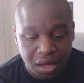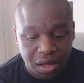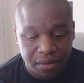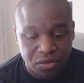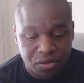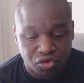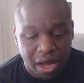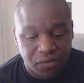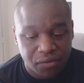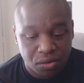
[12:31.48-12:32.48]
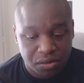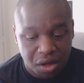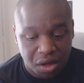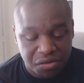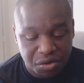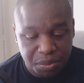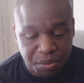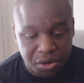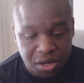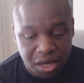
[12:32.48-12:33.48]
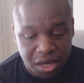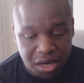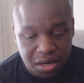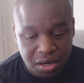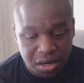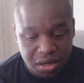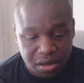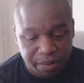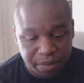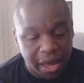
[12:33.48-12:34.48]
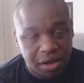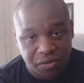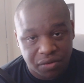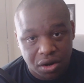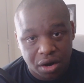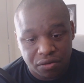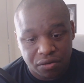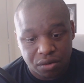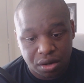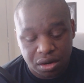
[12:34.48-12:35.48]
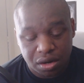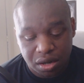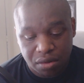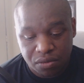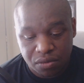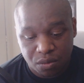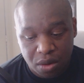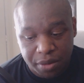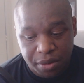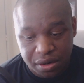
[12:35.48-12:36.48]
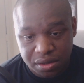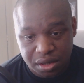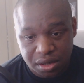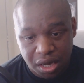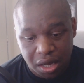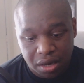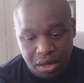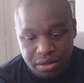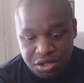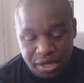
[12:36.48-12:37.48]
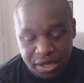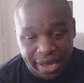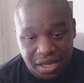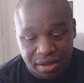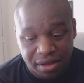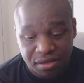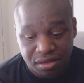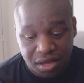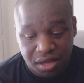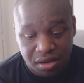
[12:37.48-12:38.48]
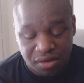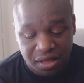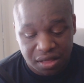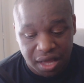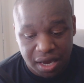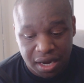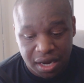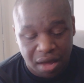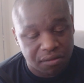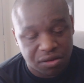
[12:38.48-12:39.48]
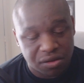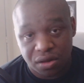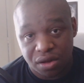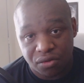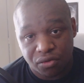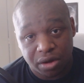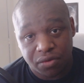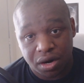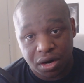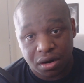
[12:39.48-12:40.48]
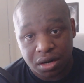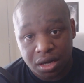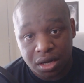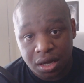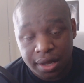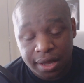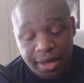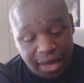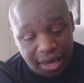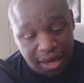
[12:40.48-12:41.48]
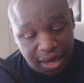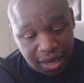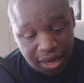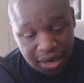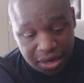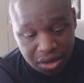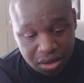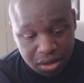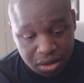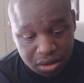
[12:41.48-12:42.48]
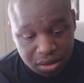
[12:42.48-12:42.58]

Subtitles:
The driver was also put in the back of a car as well. It was a woman, and she had kids and things like that. And I was literally afraid for her. And